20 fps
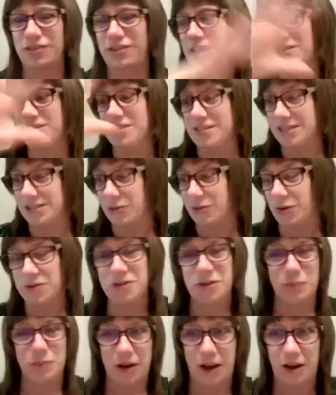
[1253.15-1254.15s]
not just this
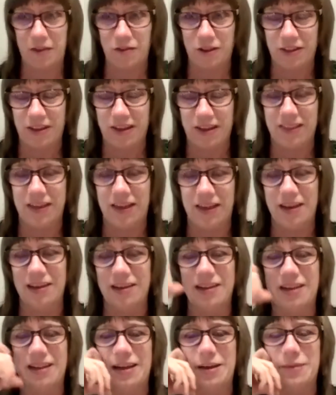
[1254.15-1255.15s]
question, but everything
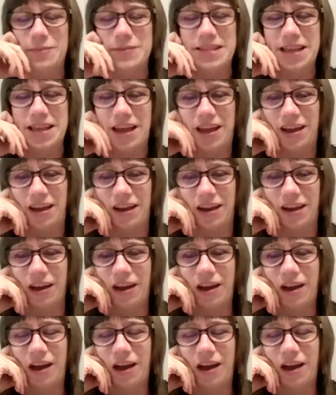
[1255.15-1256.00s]
that I'm saying.